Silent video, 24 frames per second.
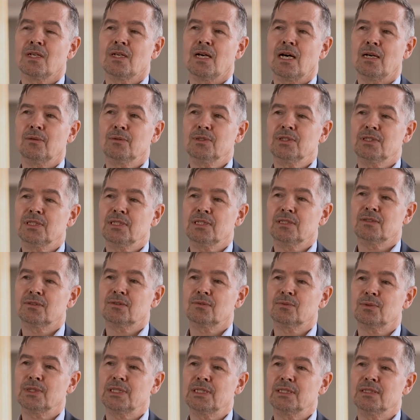I would say
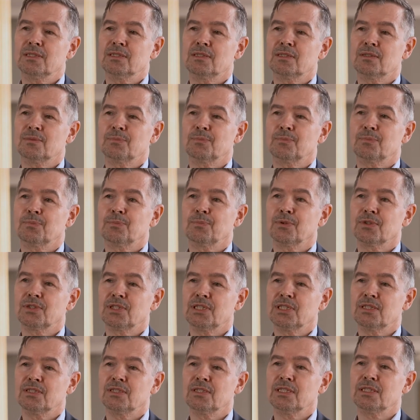Sweden's
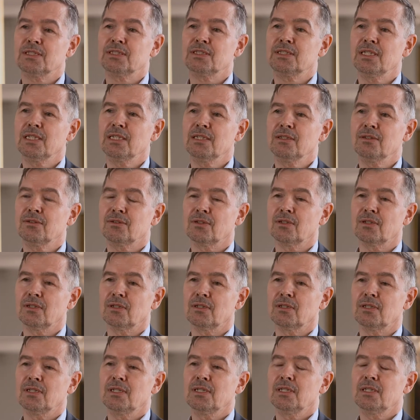position in
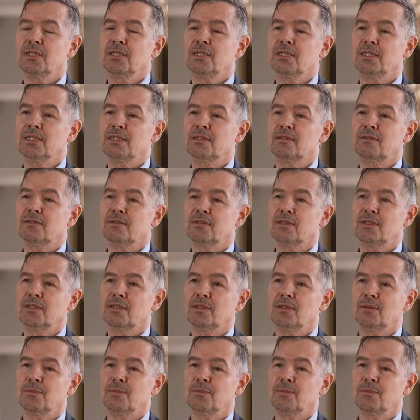general is